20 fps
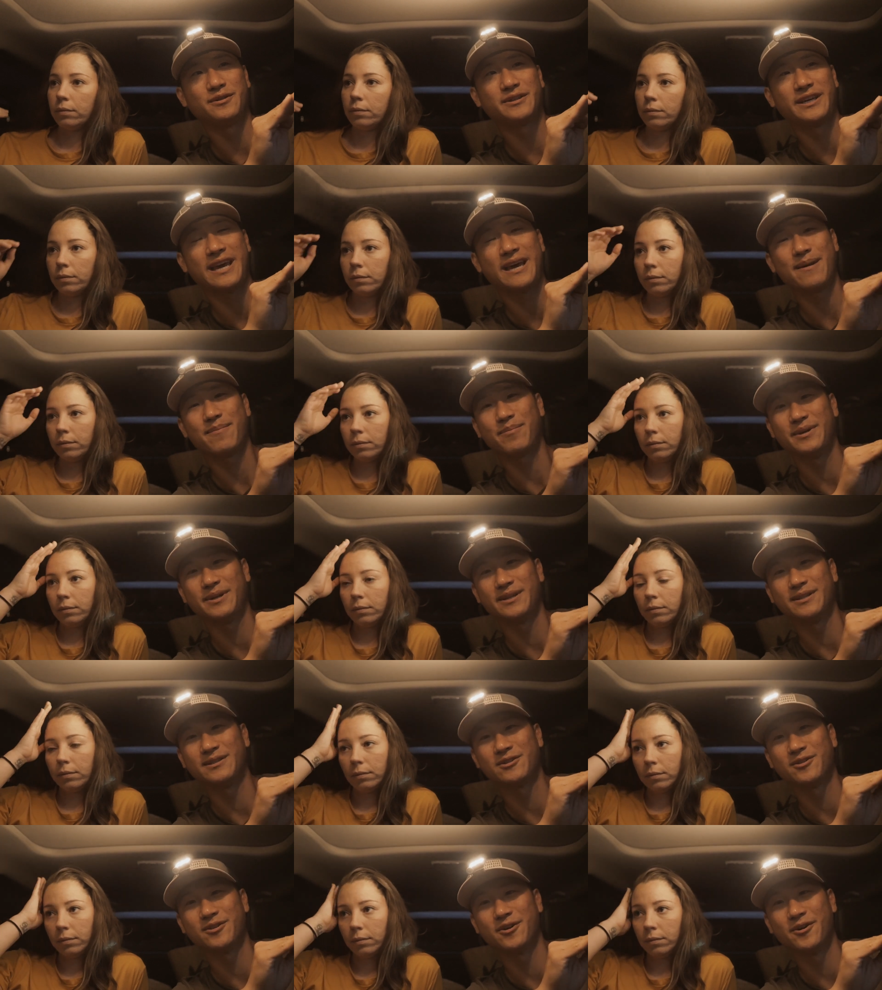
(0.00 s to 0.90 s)
Speaker 1: camp
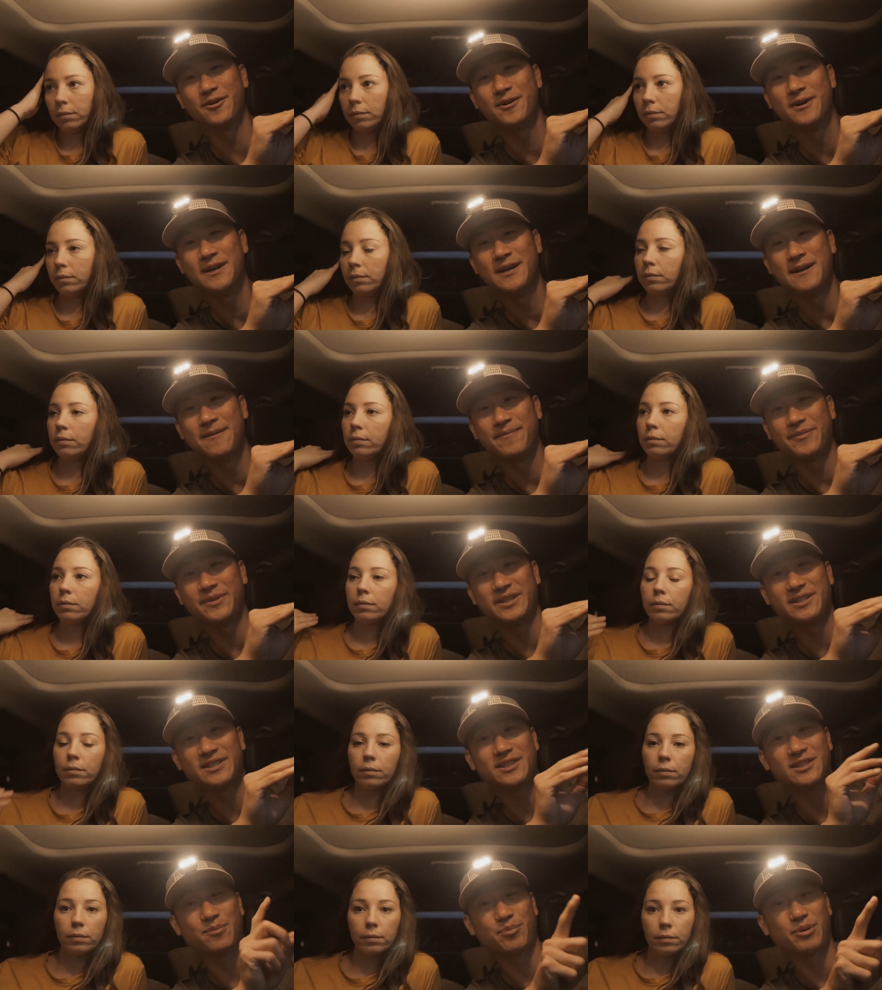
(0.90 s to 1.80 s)
in. So
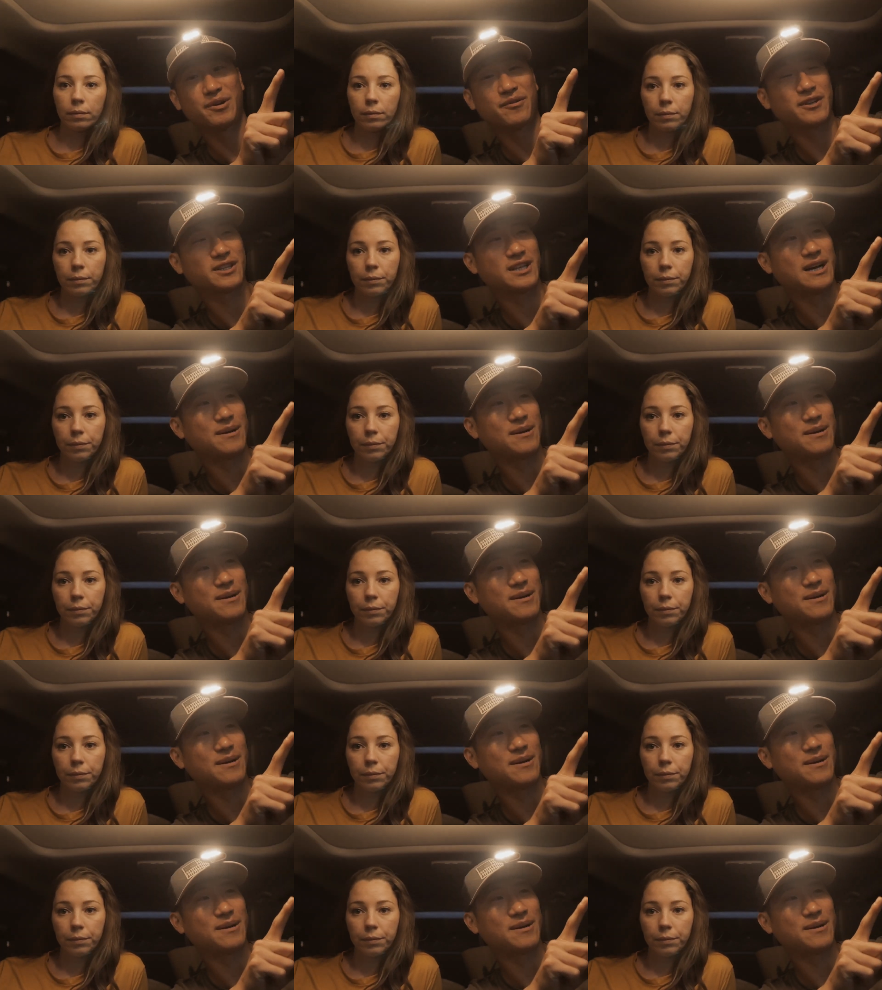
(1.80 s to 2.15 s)
this is a perfect